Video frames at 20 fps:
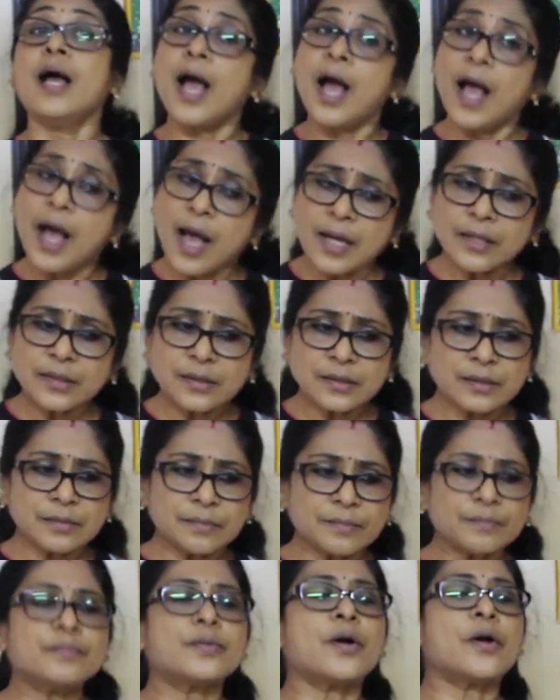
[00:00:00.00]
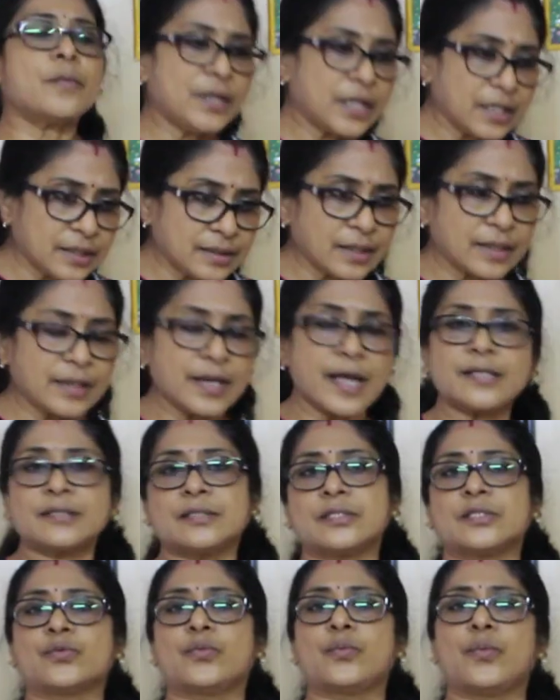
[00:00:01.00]
And probably the
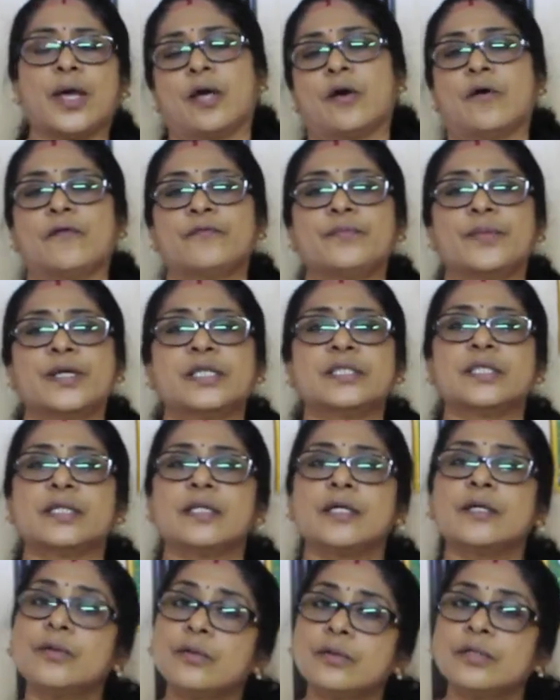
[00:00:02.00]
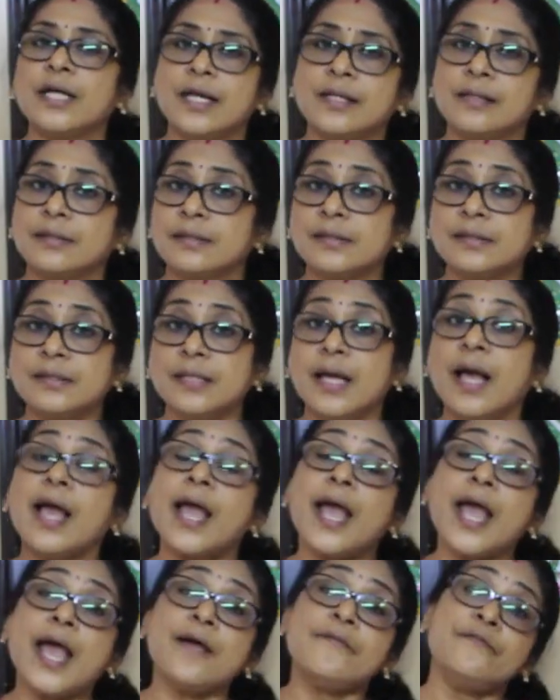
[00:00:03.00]
next way of maintaining good health is
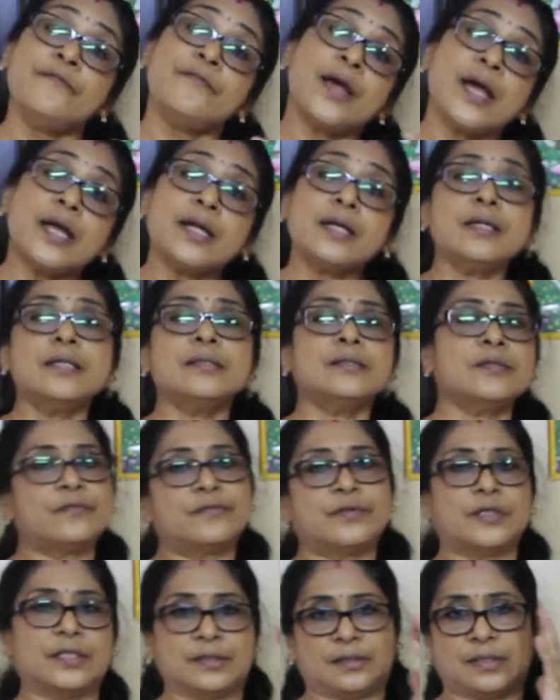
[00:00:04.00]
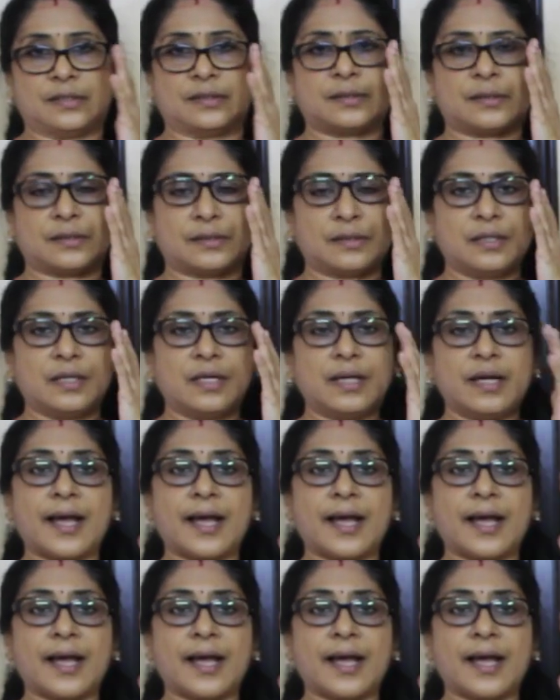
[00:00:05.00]
awareness of a disease.